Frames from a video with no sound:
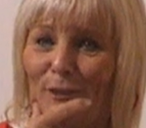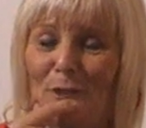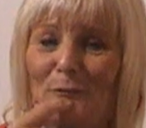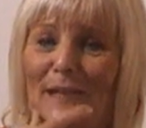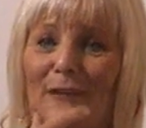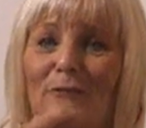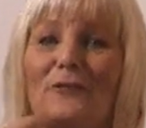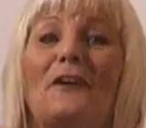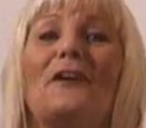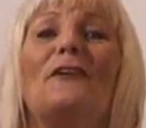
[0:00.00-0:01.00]
So without
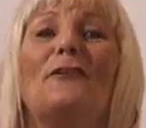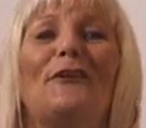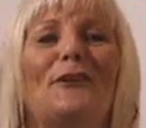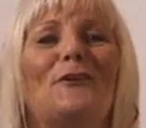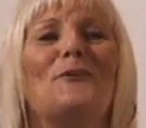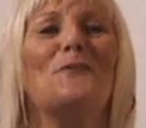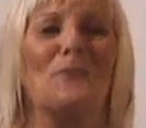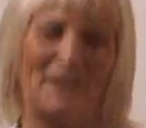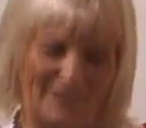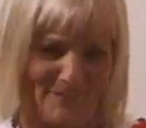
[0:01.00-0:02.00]
further ado,